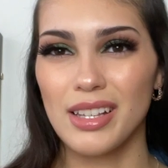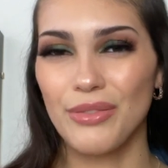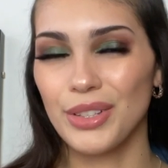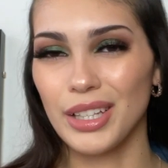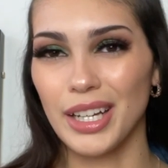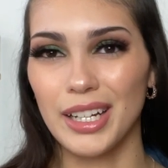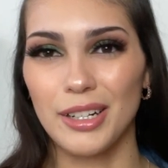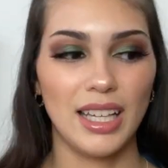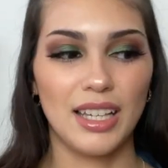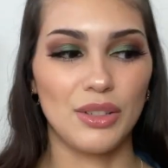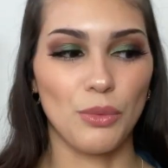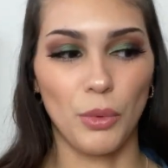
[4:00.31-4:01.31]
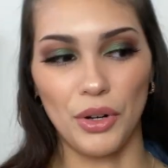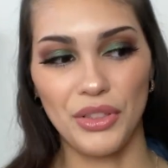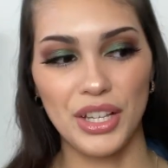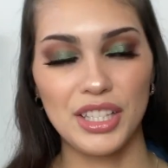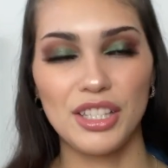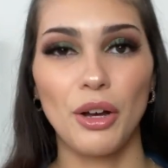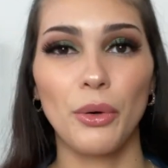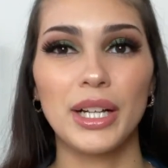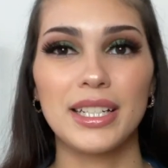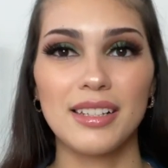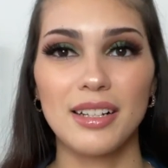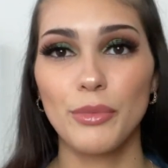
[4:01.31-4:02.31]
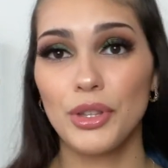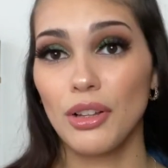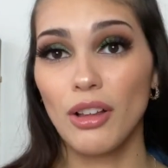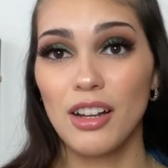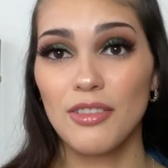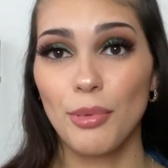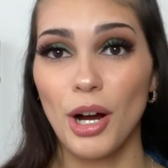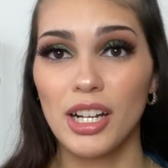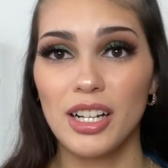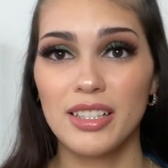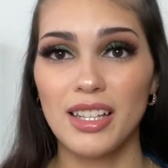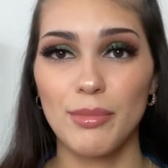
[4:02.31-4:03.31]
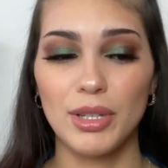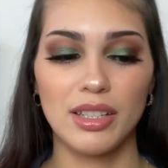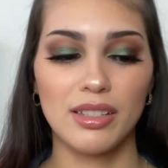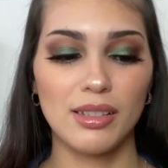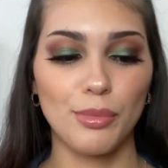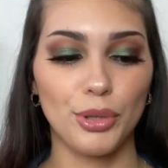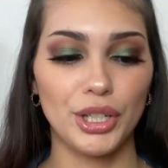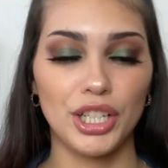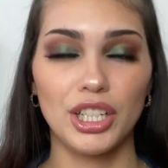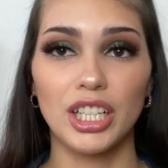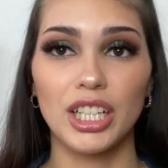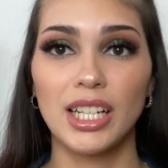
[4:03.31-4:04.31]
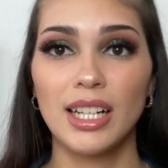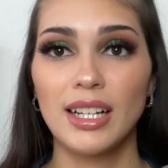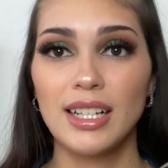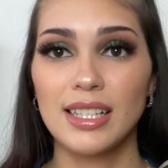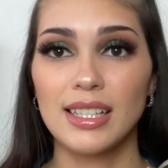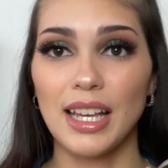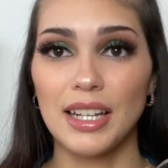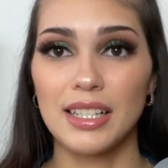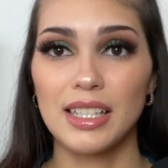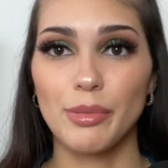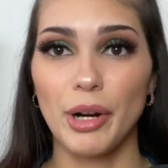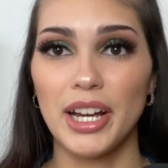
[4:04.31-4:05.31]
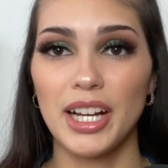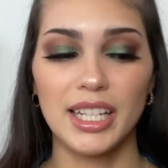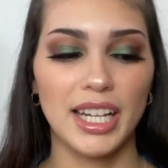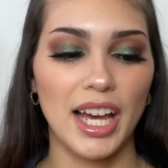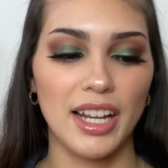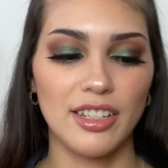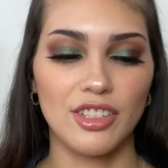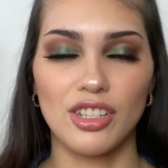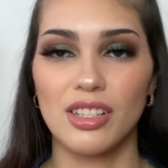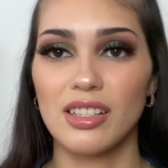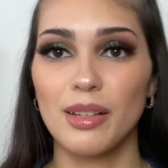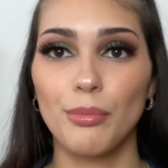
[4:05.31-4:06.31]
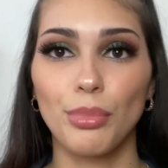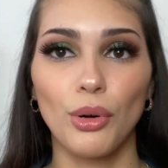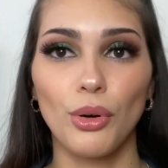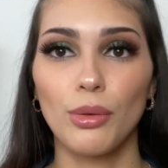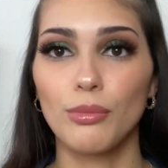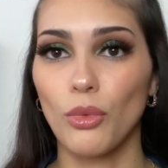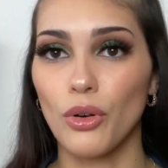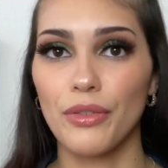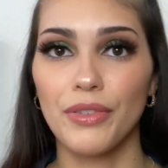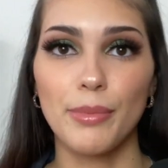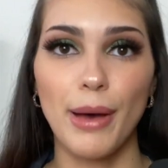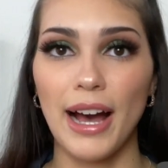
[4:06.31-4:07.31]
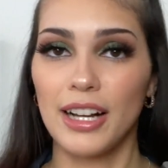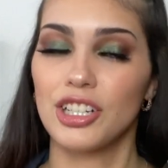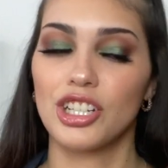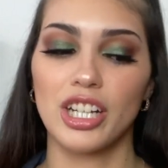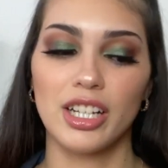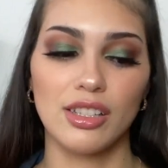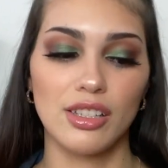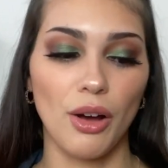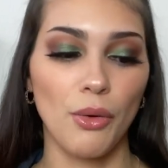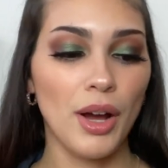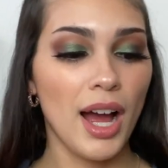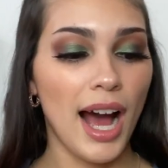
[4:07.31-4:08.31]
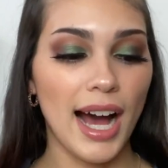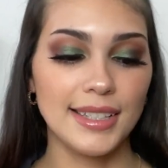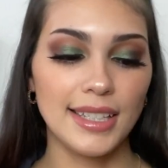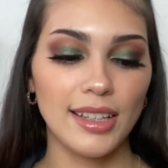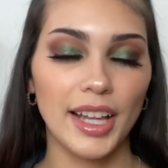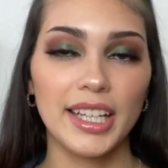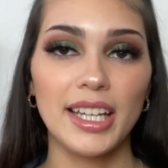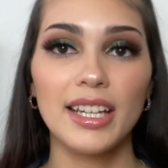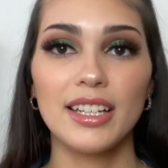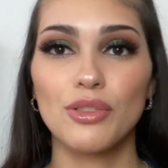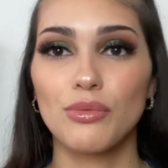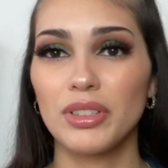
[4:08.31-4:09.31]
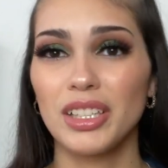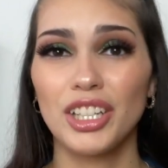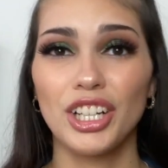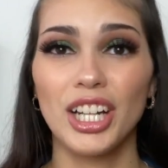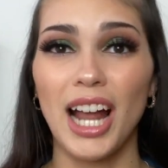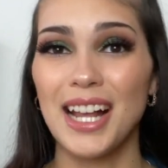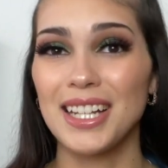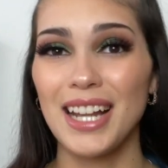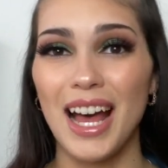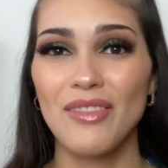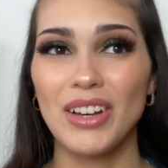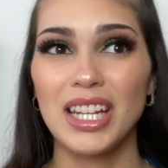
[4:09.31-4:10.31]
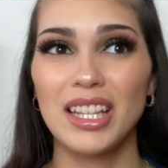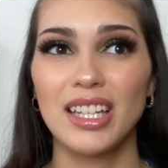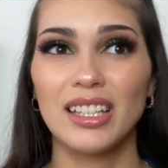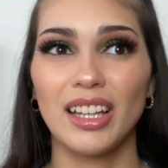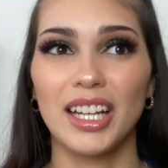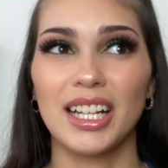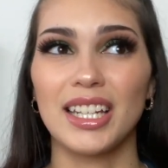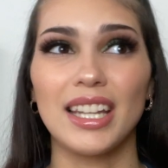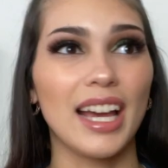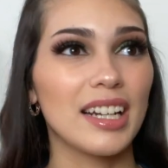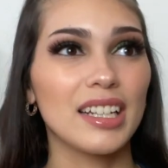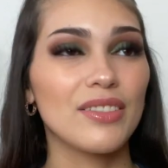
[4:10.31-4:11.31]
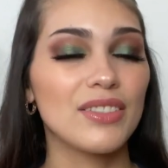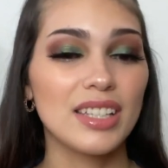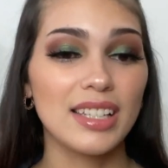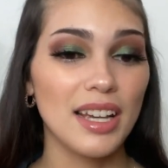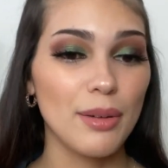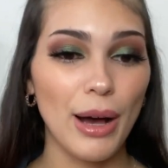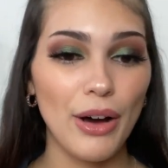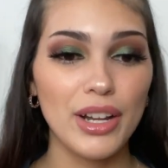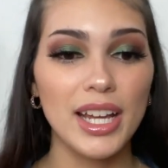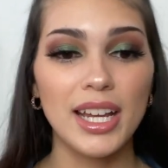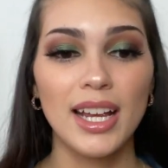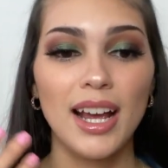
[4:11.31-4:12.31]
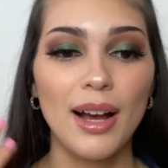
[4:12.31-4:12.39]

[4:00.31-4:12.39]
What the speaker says: I feel like is worth it. So it does come with a lot of product. I mean, this is a pretty good setting spray. Again, it's just simple Morphe packaging, so I did like it. It's really good. I didn't have anything like negative to say about it.